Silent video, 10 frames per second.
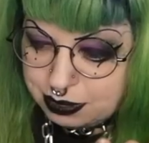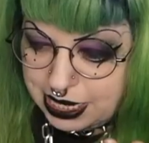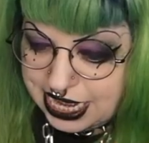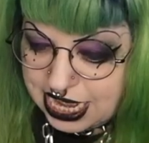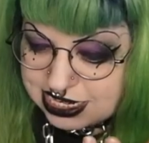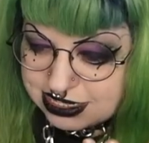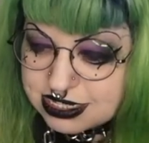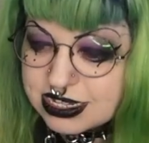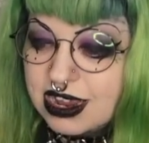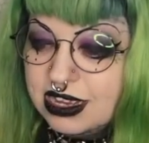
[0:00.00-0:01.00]

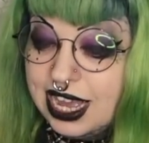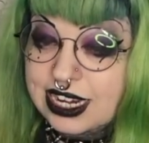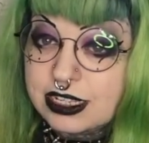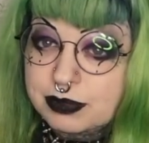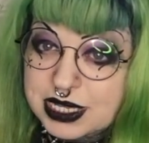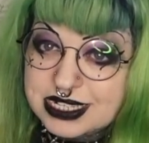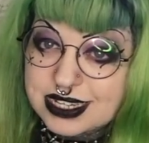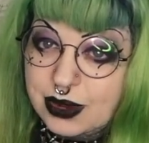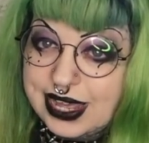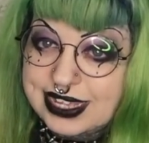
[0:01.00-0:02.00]
pains and I have
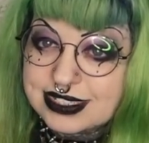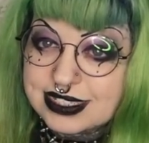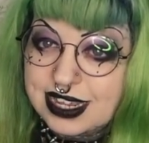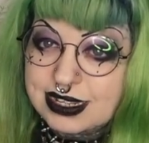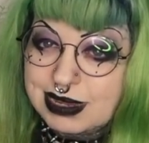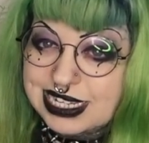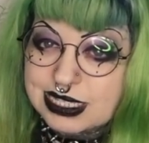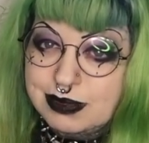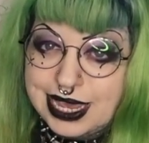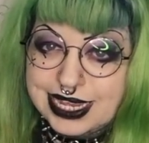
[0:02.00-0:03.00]
PCOS and it makes
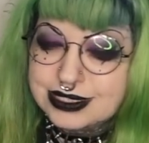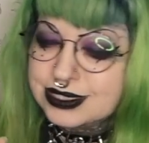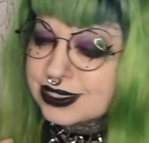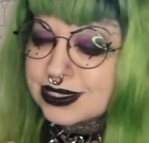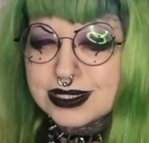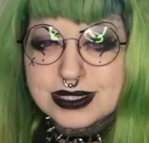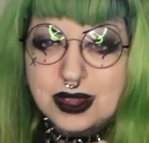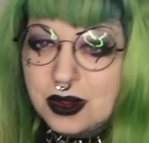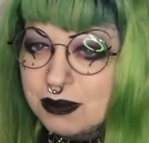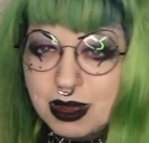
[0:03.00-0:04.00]
the pains
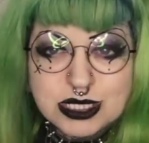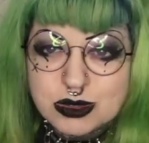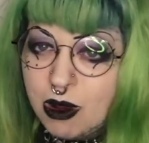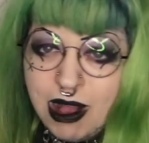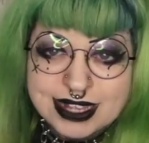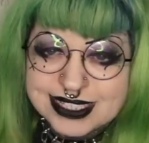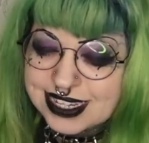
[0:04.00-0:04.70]
so much worse.